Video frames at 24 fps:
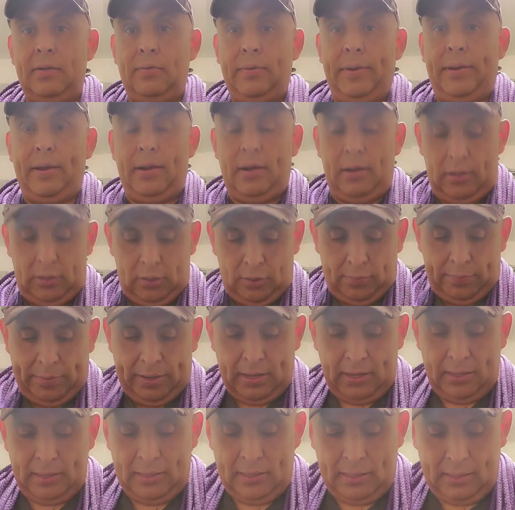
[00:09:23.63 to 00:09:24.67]
regardless of
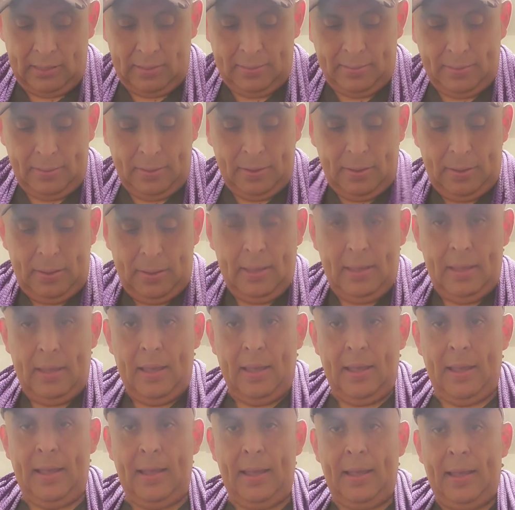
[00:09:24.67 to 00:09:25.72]
anything.
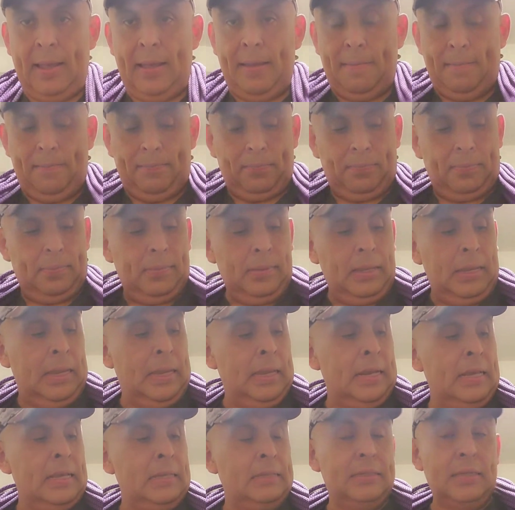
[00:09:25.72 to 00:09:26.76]

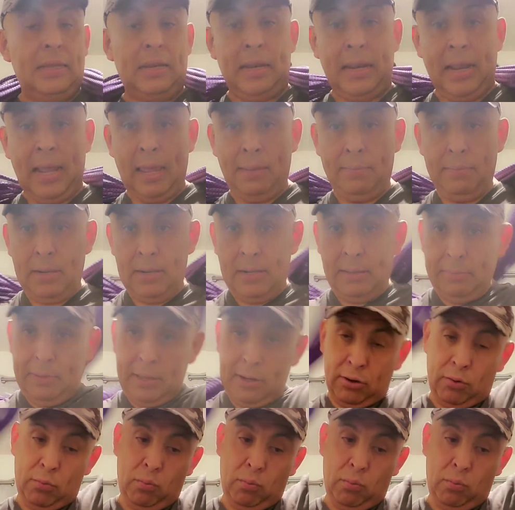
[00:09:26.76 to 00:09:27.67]
It is an 8mm